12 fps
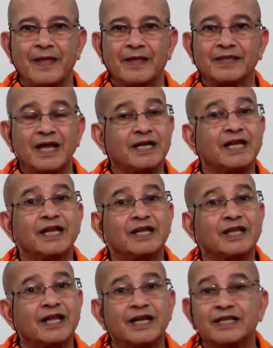They
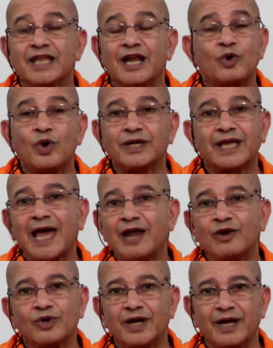don't
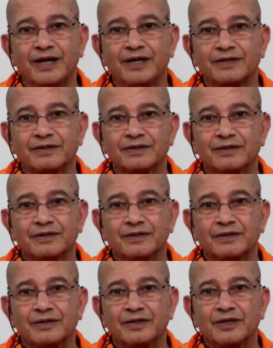calculate.
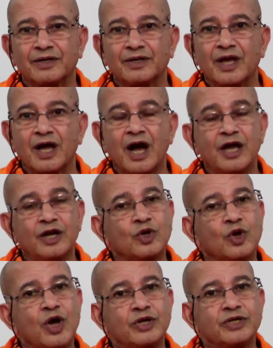
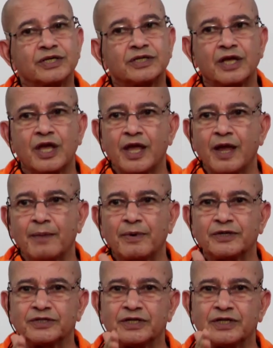Unconscious. A
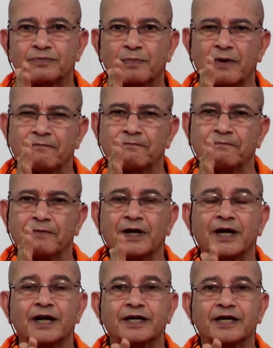person is perfectly
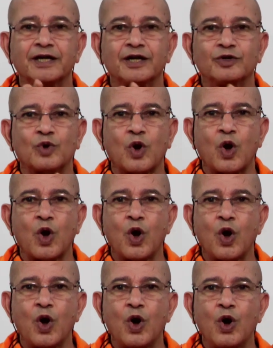attending to
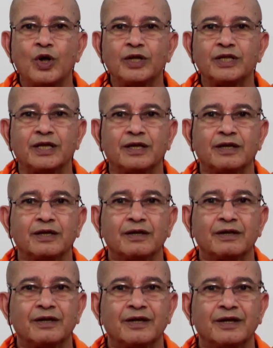all the
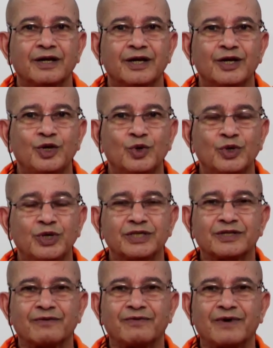duties
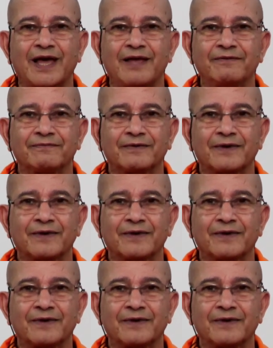of life,